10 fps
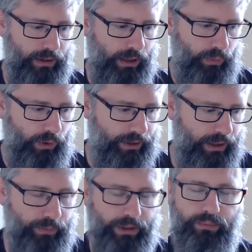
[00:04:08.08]
I want
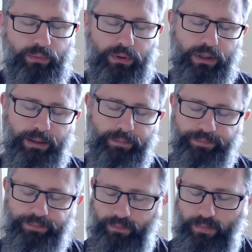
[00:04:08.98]
it when
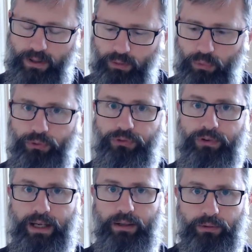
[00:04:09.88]
the more
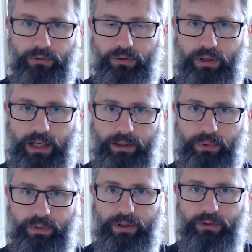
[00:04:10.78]
sales you get
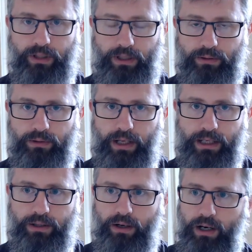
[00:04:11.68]
within a single
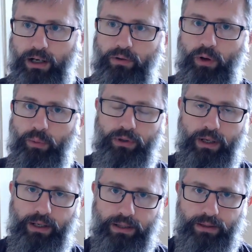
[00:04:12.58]
day, the higher up you're
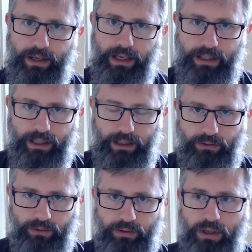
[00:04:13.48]
going the
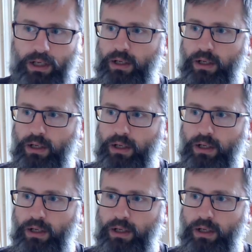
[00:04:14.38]
rankings, and